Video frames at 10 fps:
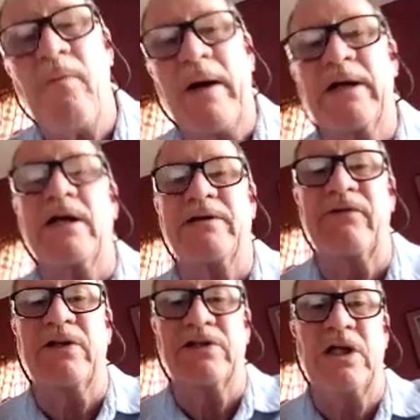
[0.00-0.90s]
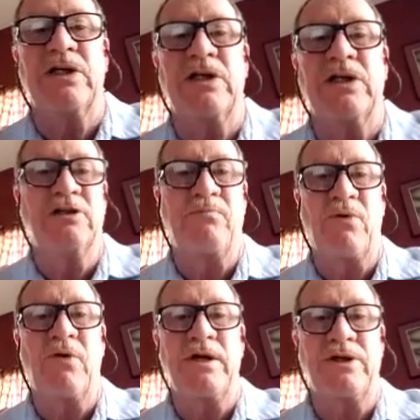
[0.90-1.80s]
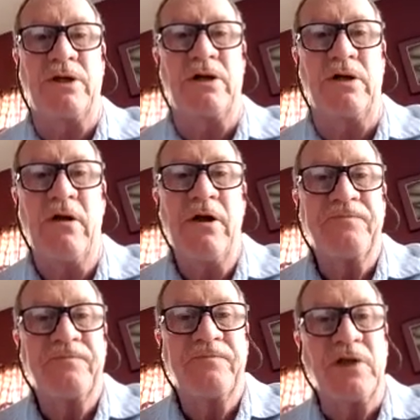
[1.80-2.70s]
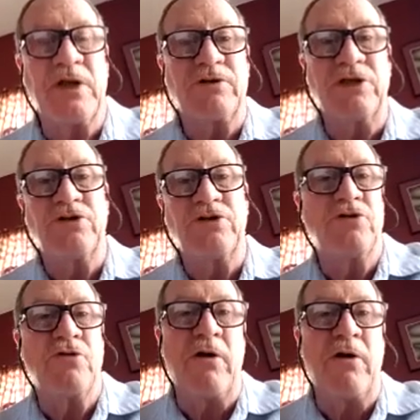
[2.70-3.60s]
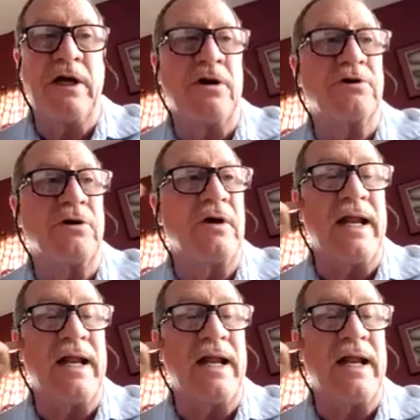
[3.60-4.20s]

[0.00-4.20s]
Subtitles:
oh my gosh, I've got such an inspiration, to draw a character.